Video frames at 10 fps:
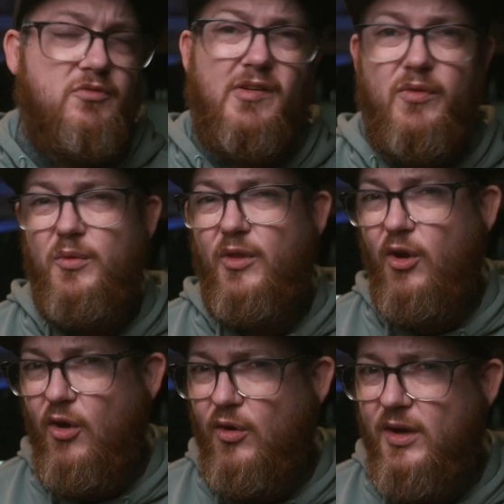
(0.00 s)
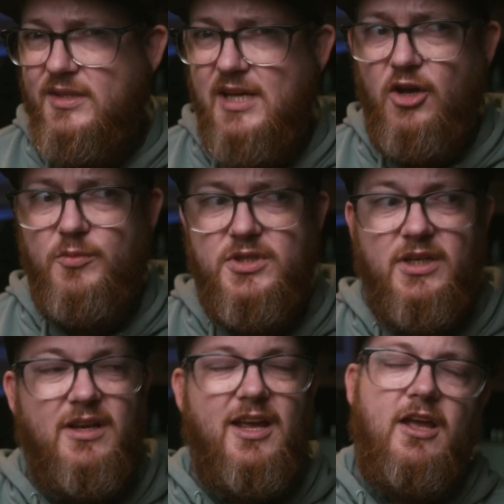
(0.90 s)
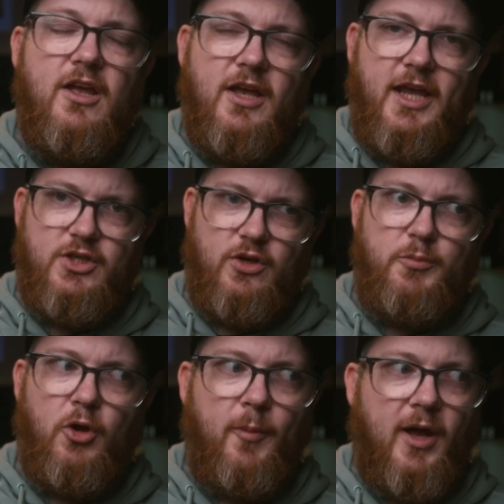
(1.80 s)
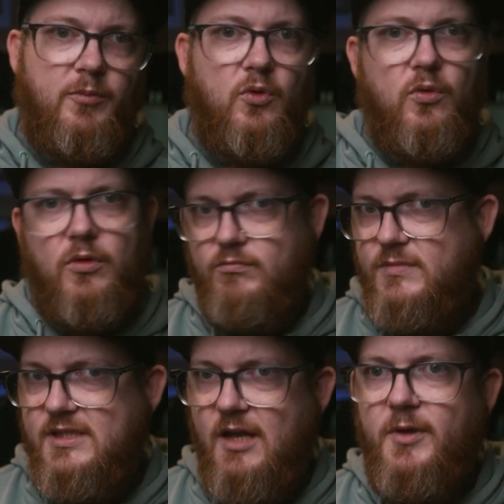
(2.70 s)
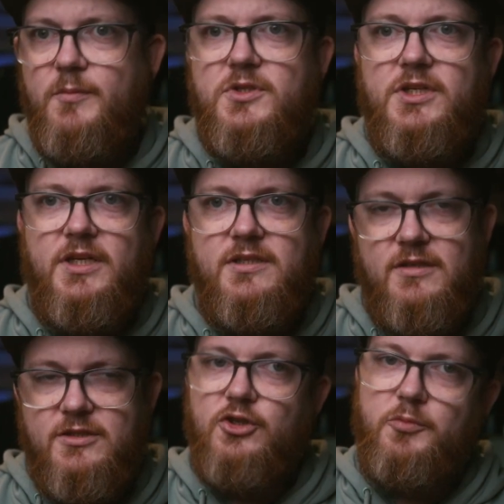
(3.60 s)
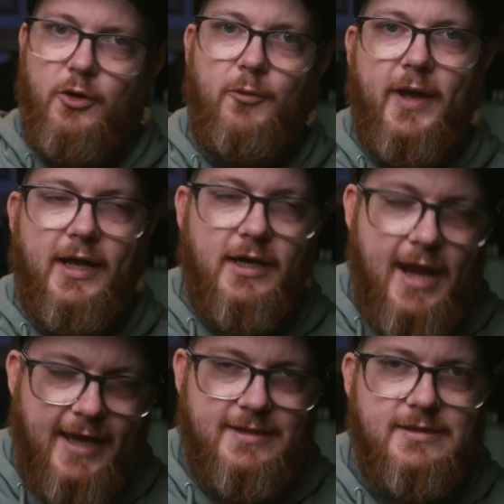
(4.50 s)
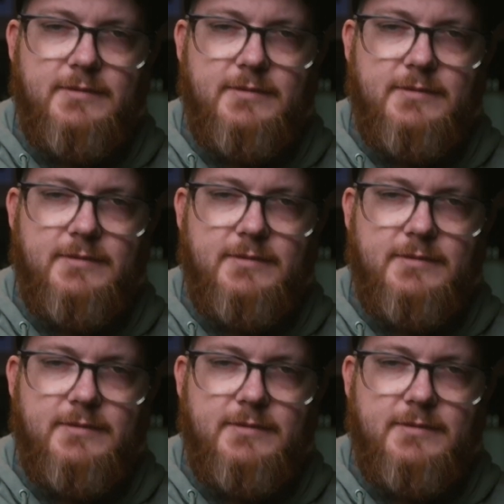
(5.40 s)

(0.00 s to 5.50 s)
you have it with a longer tattoo machine, it's going to pull back more. Stubbier machines, it's going to pull back less.